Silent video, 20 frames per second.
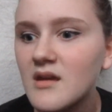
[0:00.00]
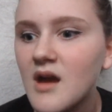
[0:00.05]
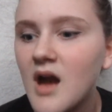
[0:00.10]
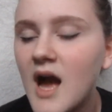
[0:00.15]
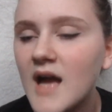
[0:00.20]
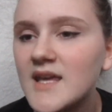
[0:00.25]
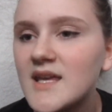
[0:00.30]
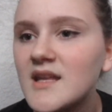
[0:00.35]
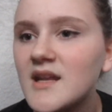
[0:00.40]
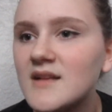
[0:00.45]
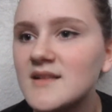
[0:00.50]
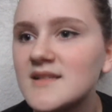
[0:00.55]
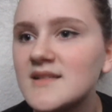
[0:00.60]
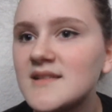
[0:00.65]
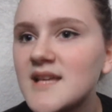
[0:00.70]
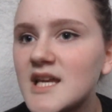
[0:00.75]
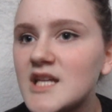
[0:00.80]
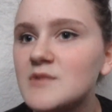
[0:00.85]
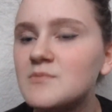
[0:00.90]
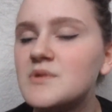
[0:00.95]
I cannot
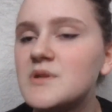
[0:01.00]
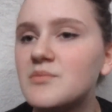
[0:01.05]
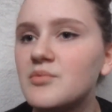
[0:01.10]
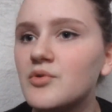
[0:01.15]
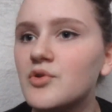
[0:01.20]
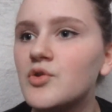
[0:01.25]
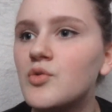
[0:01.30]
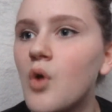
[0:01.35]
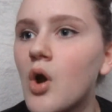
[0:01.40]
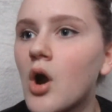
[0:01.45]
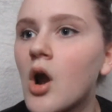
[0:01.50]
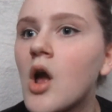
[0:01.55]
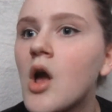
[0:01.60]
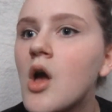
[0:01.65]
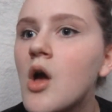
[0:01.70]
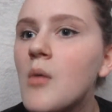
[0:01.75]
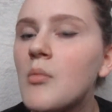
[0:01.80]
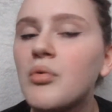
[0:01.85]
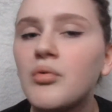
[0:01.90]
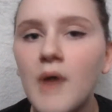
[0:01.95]
stand people who are
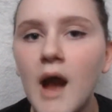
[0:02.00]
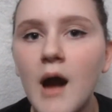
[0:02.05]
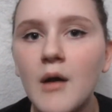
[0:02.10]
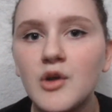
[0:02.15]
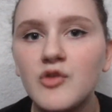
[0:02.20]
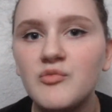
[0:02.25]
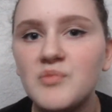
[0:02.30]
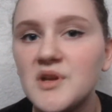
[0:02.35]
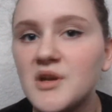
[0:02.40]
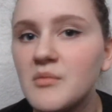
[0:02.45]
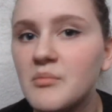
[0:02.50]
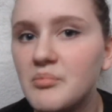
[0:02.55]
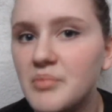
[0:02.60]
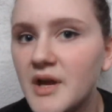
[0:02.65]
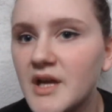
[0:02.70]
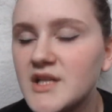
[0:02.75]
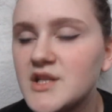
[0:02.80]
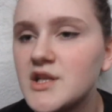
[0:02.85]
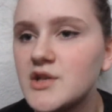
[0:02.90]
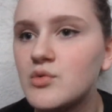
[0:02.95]
proud of being a
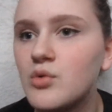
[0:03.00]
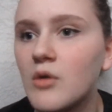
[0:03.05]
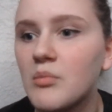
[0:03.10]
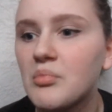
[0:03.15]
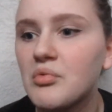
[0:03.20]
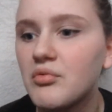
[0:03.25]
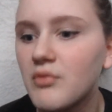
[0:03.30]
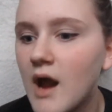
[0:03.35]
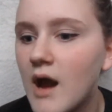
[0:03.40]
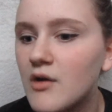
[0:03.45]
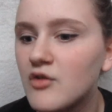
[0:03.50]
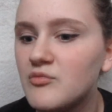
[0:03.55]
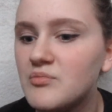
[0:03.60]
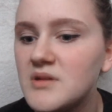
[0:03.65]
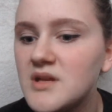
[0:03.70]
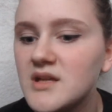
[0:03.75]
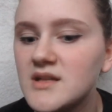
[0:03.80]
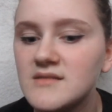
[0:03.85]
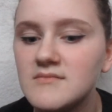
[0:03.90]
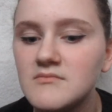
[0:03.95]
bitch and who are proud of
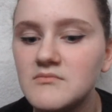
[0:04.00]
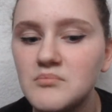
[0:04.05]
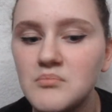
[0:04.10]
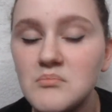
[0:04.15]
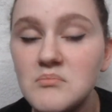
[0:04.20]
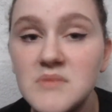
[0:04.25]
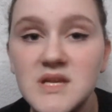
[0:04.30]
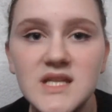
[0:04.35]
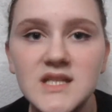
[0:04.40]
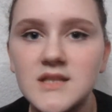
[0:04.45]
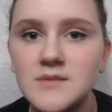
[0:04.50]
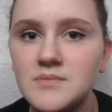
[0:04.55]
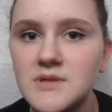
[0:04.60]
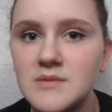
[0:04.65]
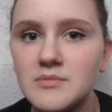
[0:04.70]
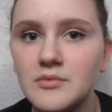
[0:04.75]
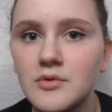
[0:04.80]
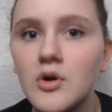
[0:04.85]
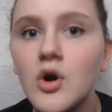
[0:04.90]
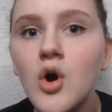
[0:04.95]
being mean to
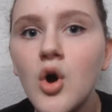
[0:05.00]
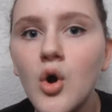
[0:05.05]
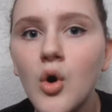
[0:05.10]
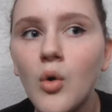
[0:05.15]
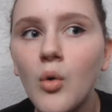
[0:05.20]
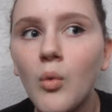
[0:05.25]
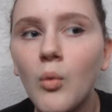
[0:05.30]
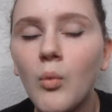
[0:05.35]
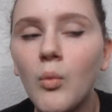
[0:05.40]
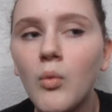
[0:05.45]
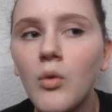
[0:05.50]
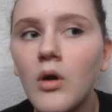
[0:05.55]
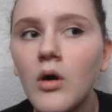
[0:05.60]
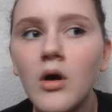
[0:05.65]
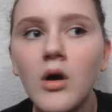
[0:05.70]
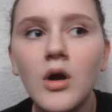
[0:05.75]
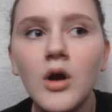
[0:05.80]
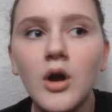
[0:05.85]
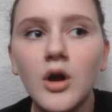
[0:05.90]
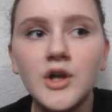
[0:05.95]
people.
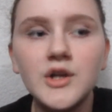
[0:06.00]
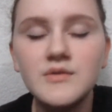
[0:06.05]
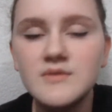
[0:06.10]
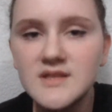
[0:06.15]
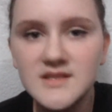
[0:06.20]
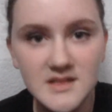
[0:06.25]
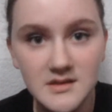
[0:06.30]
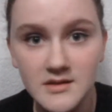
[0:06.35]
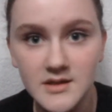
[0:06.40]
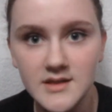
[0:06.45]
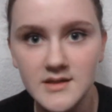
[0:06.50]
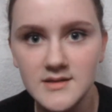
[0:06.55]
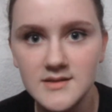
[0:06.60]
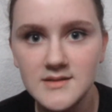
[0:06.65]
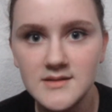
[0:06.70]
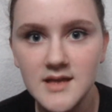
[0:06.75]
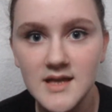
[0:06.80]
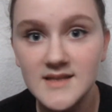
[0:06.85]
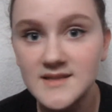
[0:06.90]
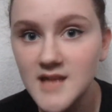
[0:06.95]
Are you
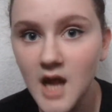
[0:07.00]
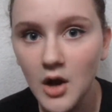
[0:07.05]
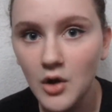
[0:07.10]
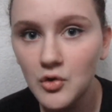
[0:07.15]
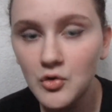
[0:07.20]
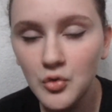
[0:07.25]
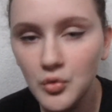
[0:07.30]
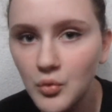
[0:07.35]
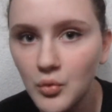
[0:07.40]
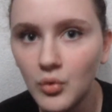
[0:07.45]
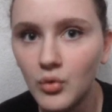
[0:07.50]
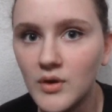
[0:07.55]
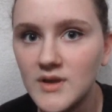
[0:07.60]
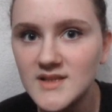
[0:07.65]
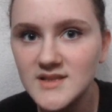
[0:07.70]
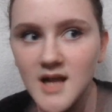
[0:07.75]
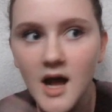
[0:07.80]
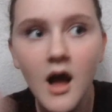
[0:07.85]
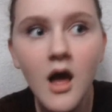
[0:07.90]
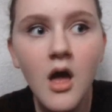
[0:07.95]
serious? It's not cool.
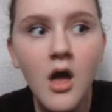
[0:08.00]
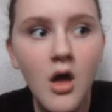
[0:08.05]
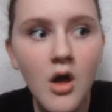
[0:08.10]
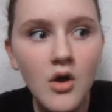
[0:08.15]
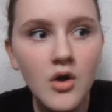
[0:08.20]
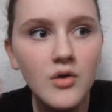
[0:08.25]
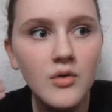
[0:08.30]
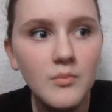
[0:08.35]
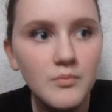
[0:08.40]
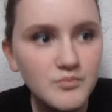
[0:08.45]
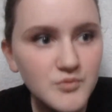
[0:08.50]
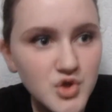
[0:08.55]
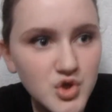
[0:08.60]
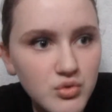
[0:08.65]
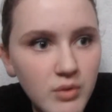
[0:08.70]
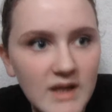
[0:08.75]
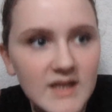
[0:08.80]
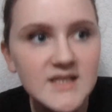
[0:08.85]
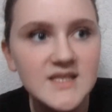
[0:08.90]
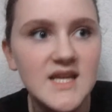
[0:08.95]
It's not
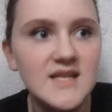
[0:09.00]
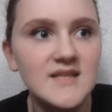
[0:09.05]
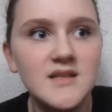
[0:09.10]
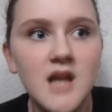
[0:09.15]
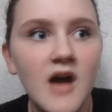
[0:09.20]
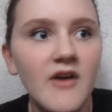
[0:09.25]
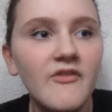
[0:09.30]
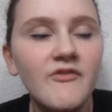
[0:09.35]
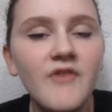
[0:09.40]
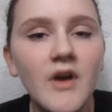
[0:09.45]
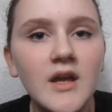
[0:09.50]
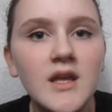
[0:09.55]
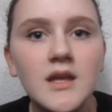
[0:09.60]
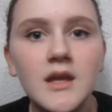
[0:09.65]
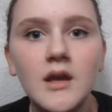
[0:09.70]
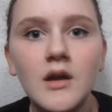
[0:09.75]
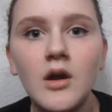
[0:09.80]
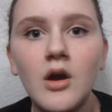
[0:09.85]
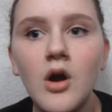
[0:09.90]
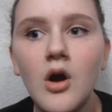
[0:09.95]
trendy. It's not
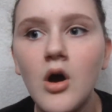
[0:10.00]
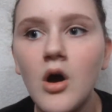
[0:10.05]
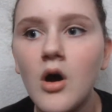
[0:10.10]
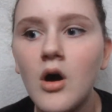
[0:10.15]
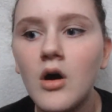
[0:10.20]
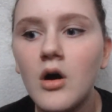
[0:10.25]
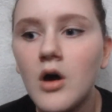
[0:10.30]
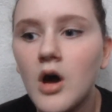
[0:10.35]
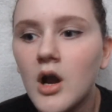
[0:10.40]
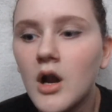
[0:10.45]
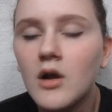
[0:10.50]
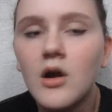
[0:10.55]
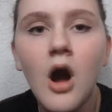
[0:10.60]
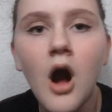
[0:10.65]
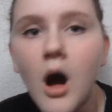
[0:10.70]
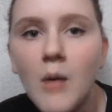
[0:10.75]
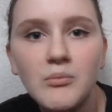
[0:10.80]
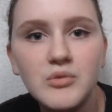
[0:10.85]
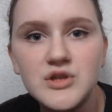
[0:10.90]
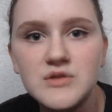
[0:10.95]
fucking an
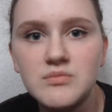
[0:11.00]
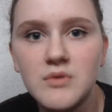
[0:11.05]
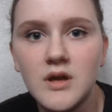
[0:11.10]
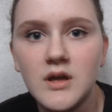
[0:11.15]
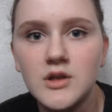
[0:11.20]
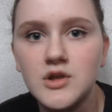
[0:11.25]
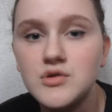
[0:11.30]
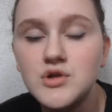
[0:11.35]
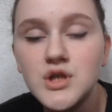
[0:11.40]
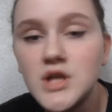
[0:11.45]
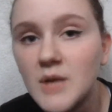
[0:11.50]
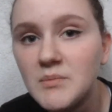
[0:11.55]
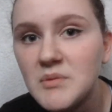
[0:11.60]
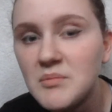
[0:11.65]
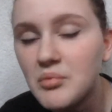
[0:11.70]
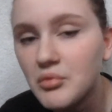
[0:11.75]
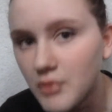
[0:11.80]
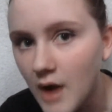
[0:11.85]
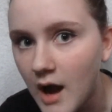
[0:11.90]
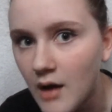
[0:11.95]
accomplishment. You should not be
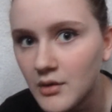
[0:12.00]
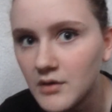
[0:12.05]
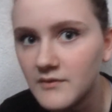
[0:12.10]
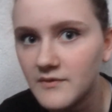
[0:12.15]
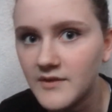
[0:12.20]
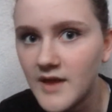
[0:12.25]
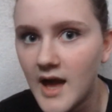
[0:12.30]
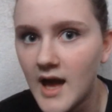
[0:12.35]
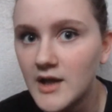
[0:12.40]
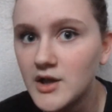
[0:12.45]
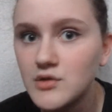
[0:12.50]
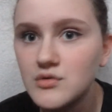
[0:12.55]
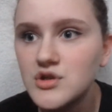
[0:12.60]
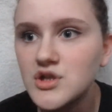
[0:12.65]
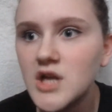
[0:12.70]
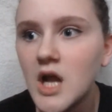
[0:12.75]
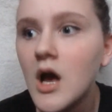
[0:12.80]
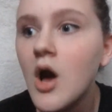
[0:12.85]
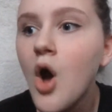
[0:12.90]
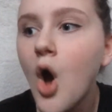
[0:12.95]
proud of that, and you
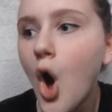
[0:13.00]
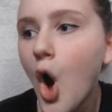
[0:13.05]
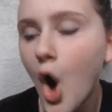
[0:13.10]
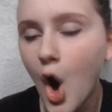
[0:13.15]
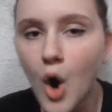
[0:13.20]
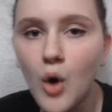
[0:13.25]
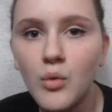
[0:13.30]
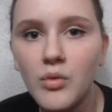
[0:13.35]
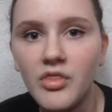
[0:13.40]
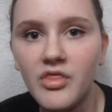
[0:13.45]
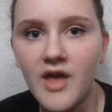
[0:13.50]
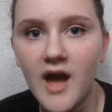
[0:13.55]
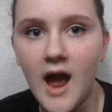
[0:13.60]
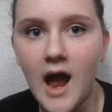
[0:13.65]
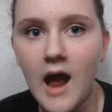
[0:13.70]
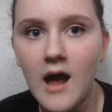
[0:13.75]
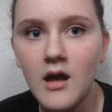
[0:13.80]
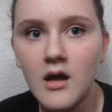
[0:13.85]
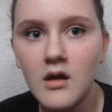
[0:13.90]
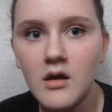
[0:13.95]
should not own that.